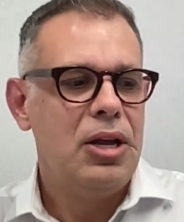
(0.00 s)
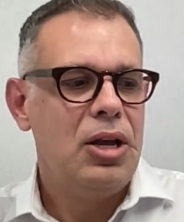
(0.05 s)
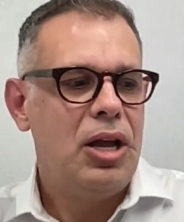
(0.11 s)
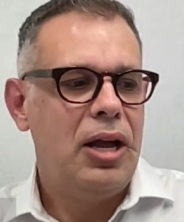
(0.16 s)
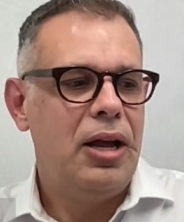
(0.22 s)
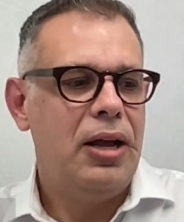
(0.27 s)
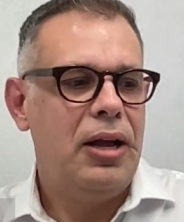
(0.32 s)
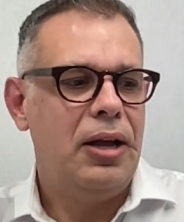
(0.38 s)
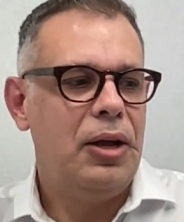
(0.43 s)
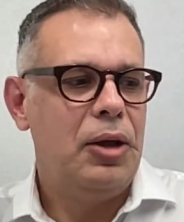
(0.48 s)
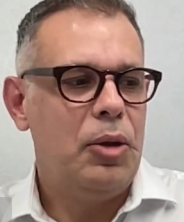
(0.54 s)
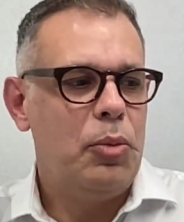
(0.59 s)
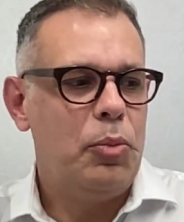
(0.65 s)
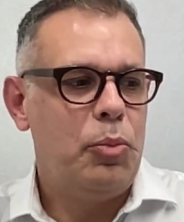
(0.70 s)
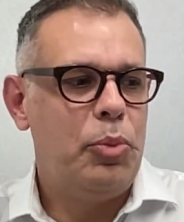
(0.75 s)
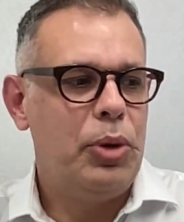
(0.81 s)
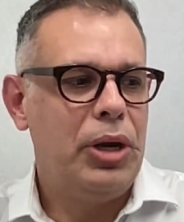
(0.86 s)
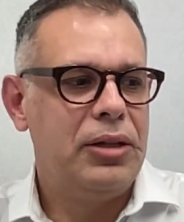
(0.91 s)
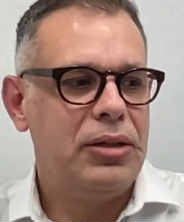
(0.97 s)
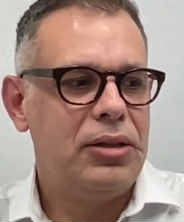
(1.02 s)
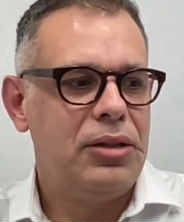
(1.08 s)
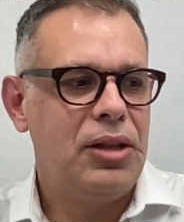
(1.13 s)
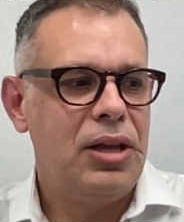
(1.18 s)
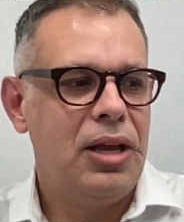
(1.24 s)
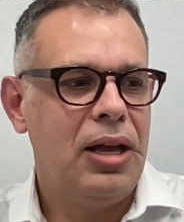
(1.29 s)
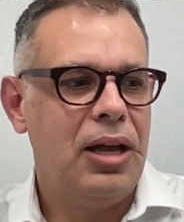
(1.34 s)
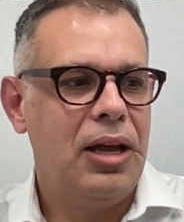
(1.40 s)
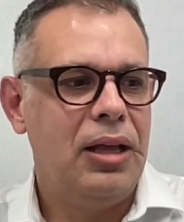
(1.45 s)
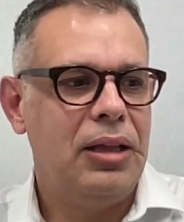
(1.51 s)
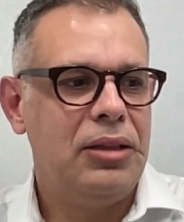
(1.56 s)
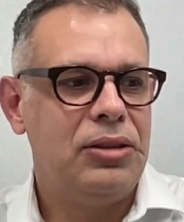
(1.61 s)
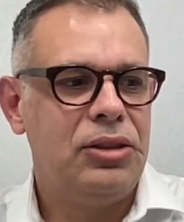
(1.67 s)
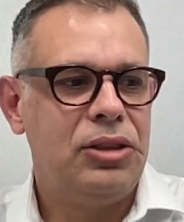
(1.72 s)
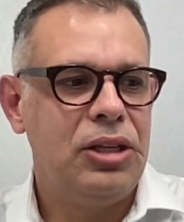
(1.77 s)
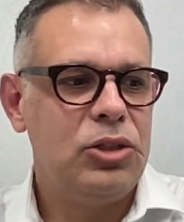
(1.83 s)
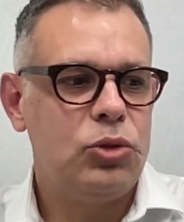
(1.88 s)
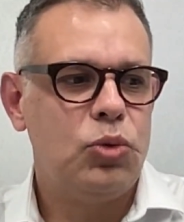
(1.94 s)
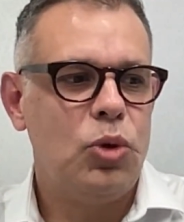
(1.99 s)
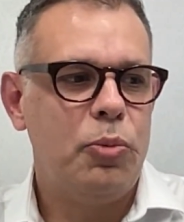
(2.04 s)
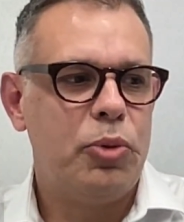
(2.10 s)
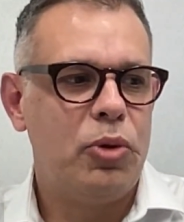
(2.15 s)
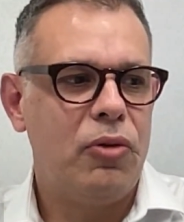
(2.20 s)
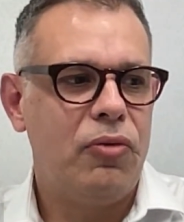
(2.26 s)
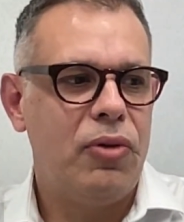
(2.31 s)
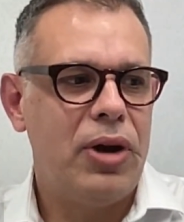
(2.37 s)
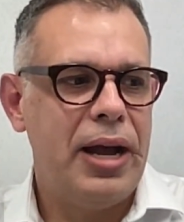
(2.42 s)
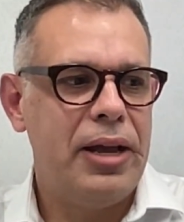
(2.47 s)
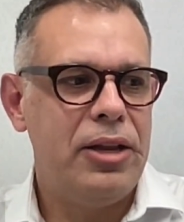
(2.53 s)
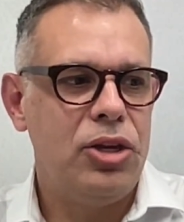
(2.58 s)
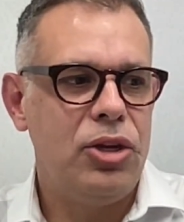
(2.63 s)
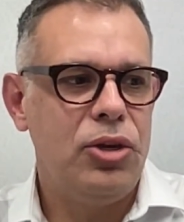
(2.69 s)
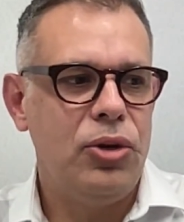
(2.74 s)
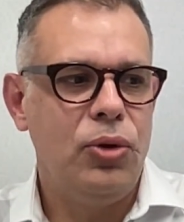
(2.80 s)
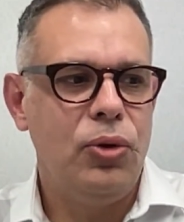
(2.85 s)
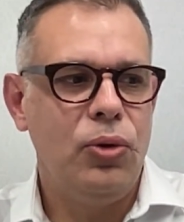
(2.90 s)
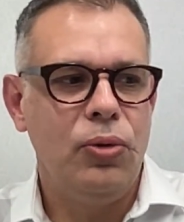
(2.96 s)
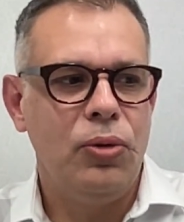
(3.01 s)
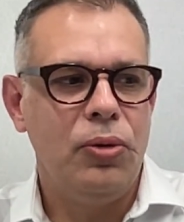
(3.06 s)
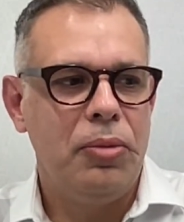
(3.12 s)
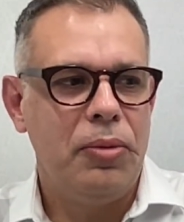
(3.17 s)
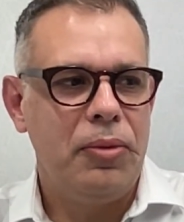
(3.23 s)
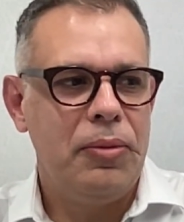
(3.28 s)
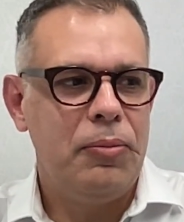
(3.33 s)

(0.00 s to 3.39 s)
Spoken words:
But this will provide you